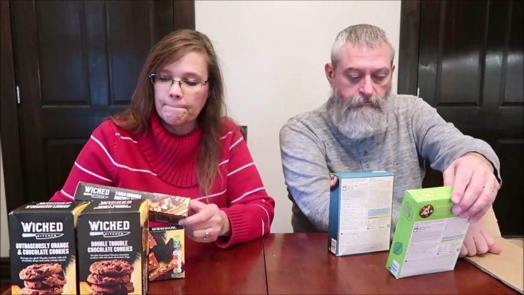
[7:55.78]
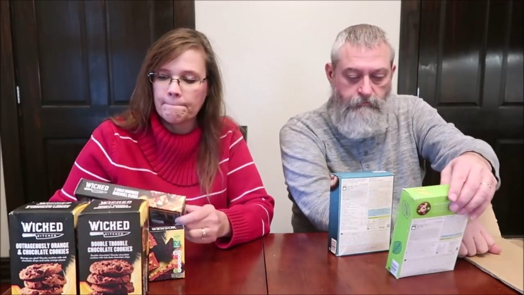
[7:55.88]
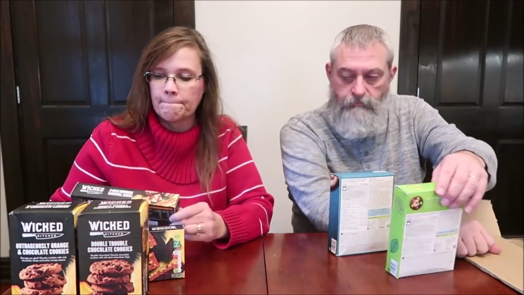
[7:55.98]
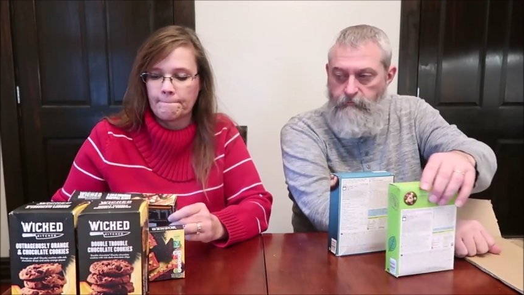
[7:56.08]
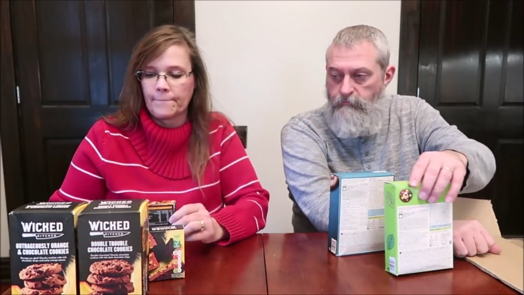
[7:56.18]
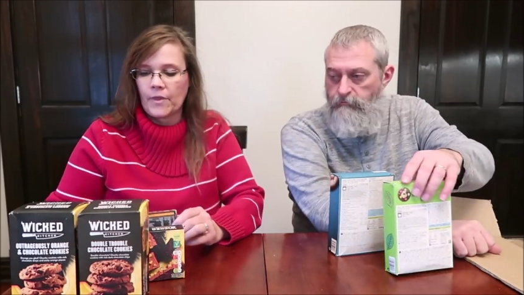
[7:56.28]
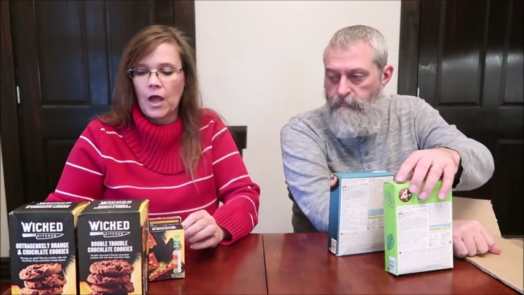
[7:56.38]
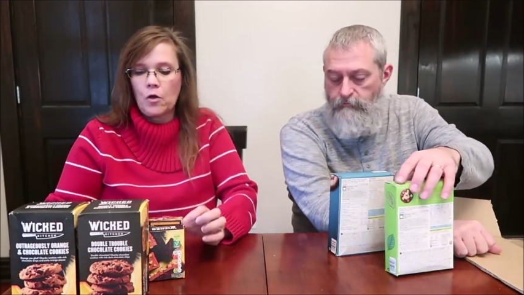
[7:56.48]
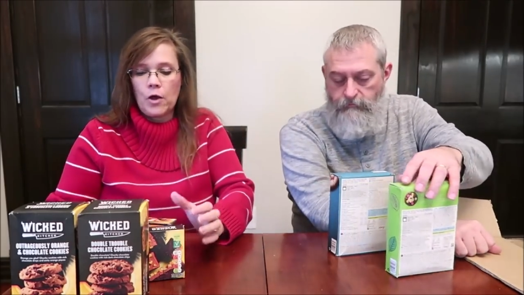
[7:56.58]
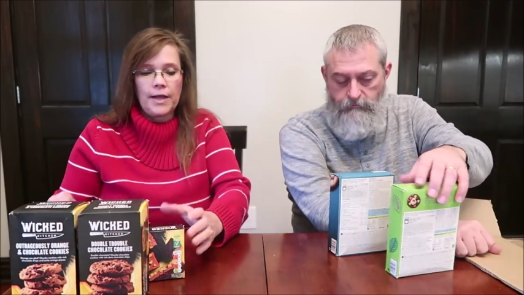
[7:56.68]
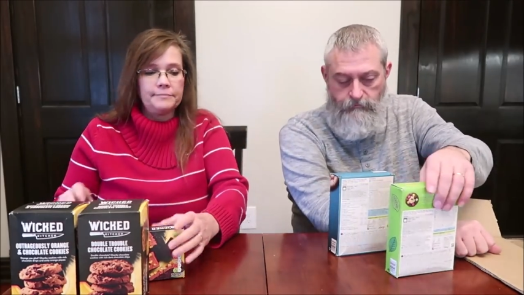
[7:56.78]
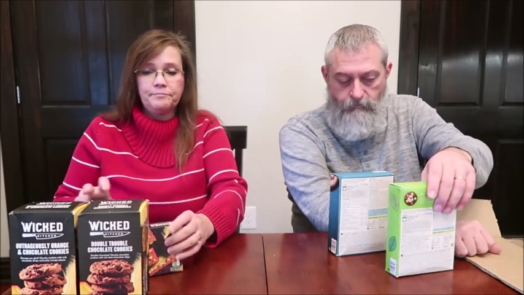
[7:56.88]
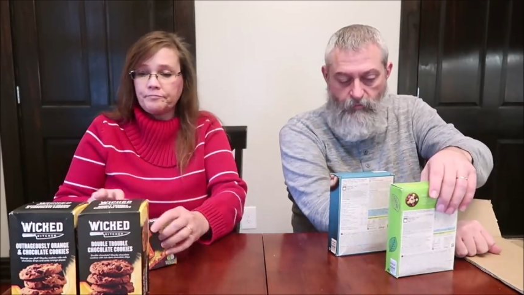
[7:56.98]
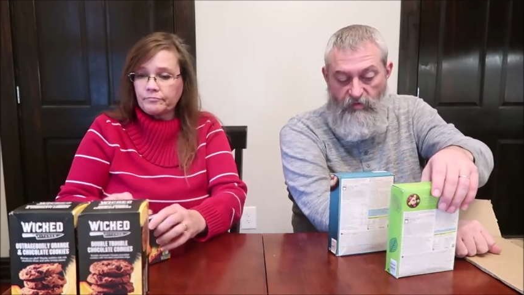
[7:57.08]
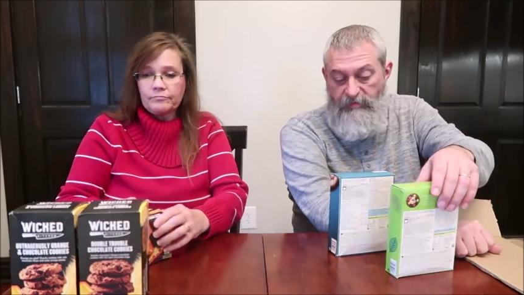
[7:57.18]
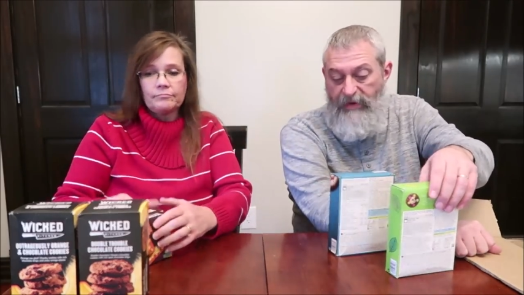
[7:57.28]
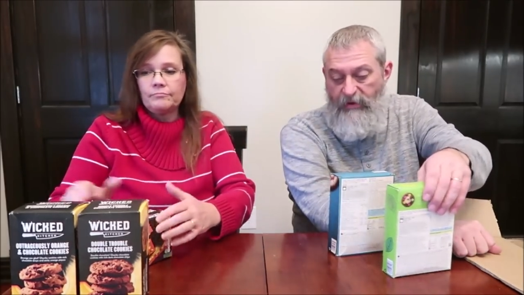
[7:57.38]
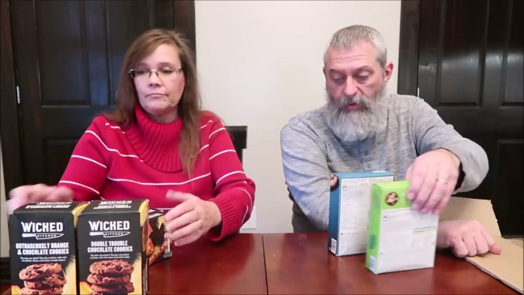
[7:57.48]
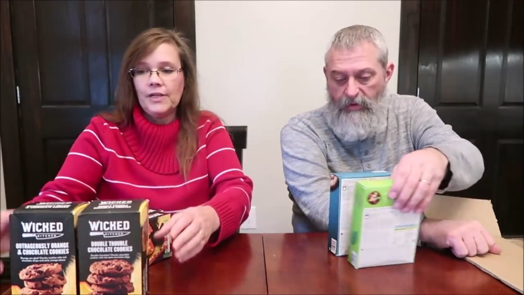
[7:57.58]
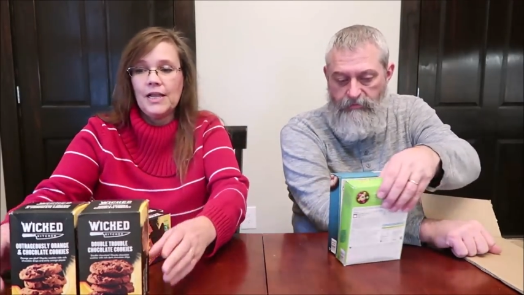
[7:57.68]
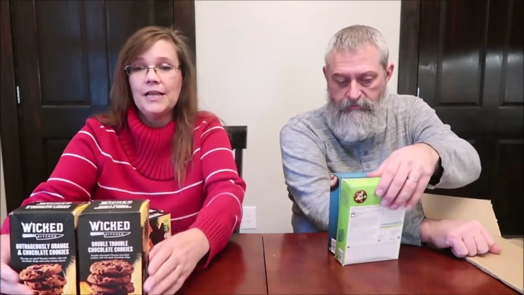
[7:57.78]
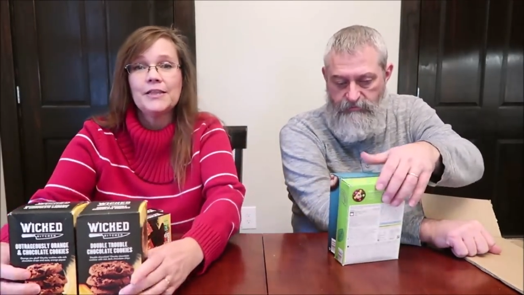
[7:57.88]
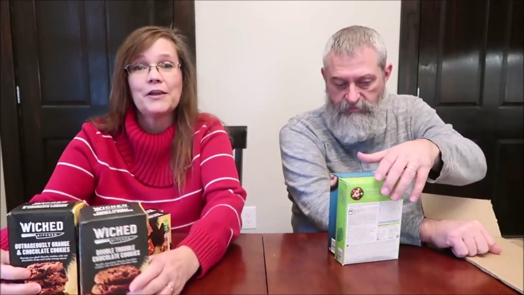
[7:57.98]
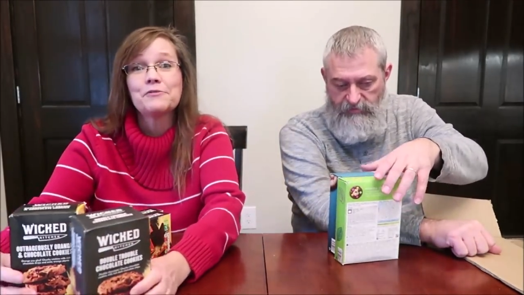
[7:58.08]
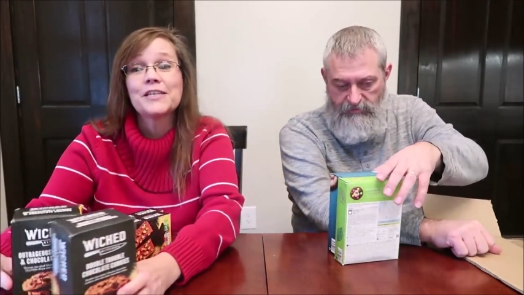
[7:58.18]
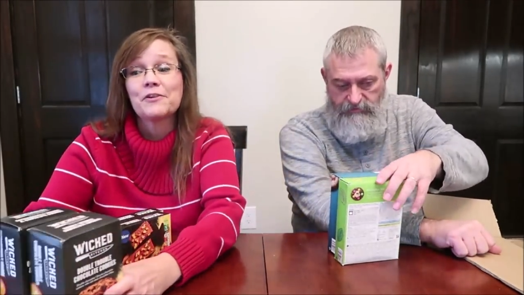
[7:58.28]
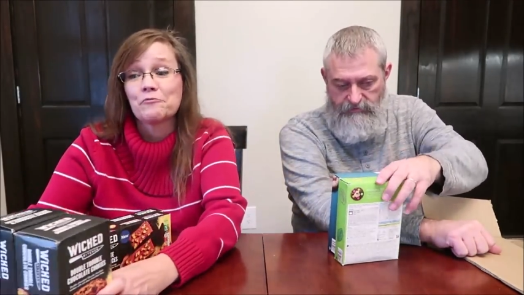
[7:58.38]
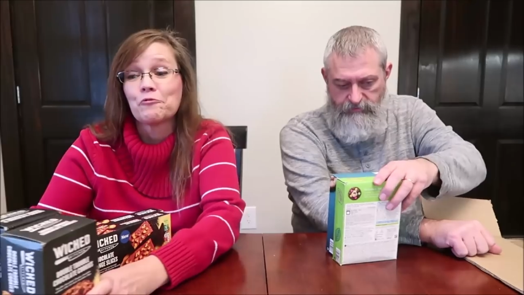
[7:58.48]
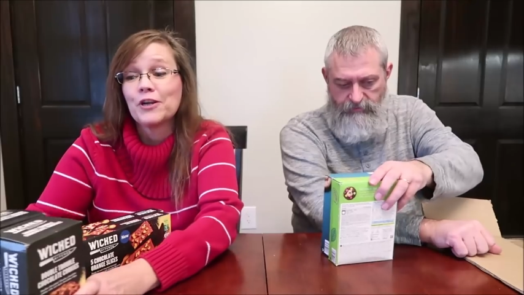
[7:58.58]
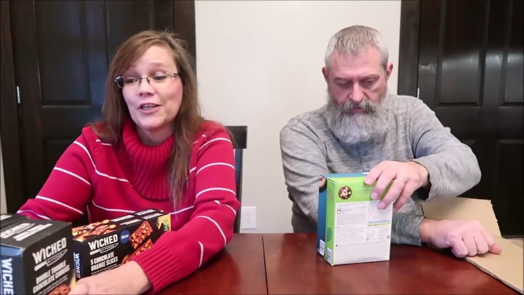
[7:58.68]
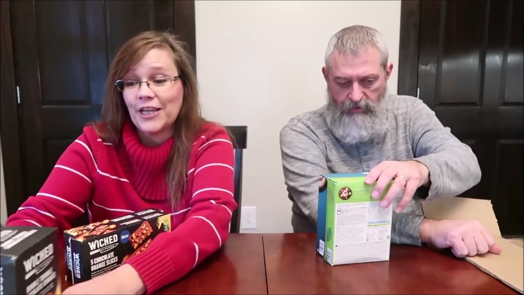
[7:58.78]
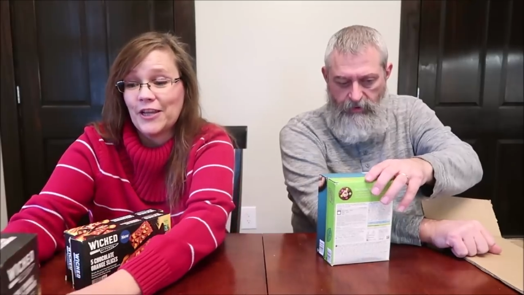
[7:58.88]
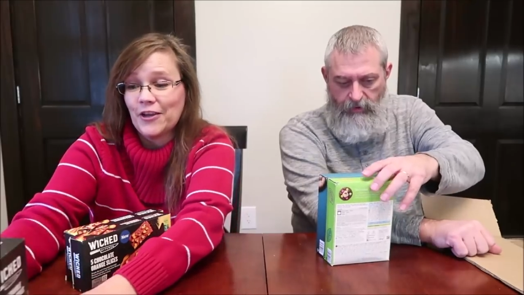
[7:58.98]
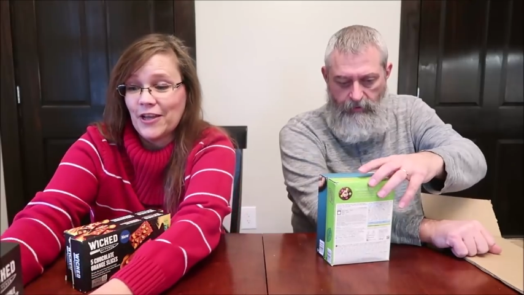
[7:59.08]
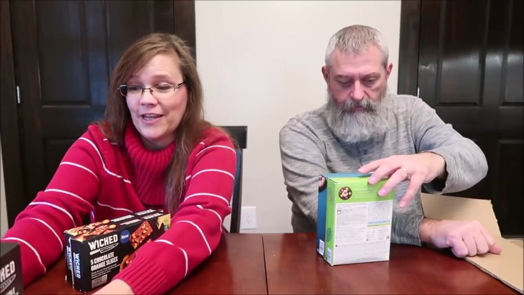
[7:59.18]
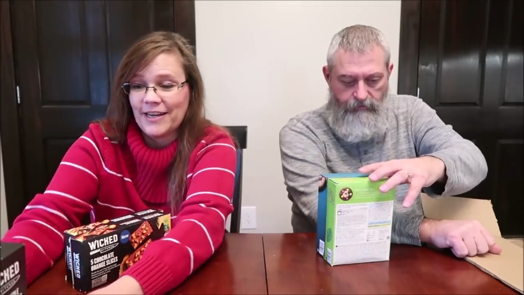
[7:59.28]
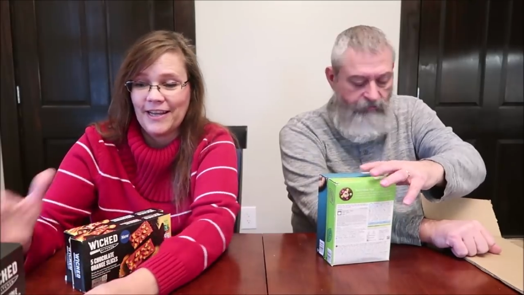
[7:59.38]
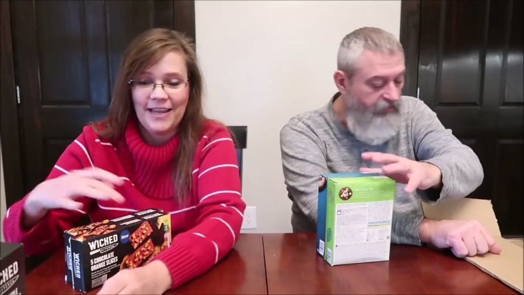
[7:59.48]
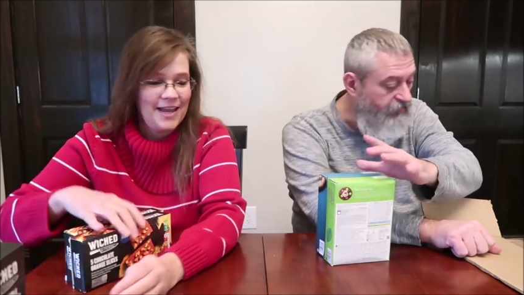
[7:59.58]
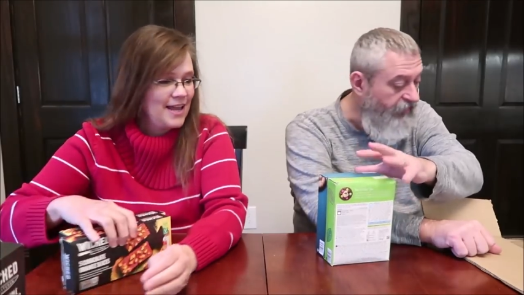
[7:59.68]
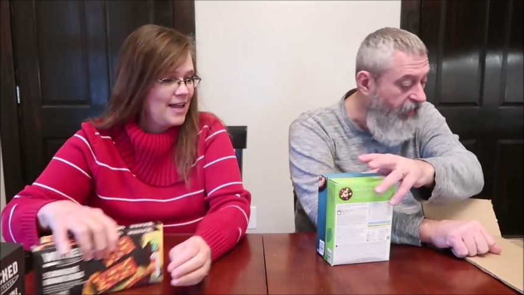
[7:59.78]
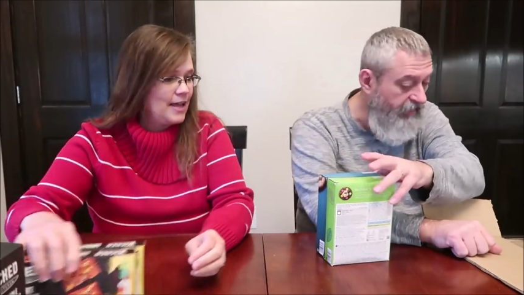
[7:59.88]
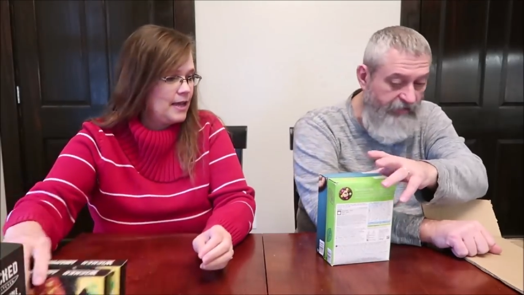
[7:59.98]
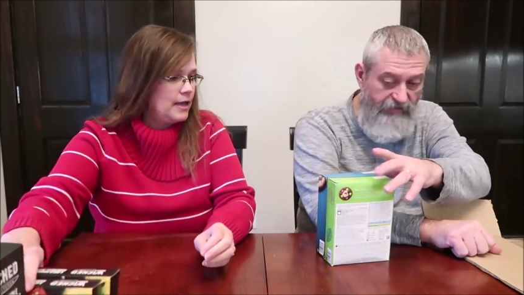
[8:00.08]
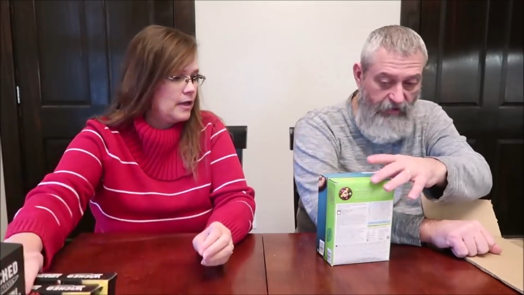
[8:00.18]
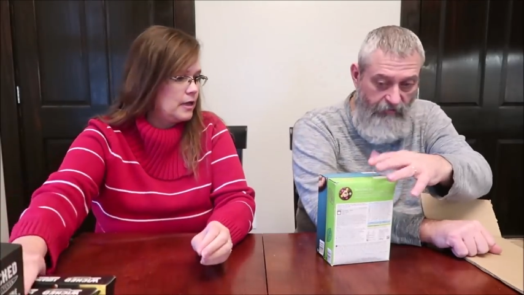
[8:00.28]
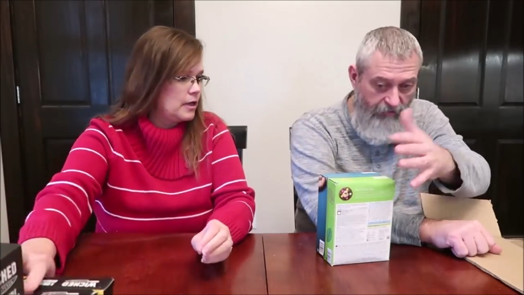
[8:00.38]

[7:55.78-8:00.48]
Speaker 1: Okay. It's baked well. Those sound really good.
Speaker 2: These are not necessarily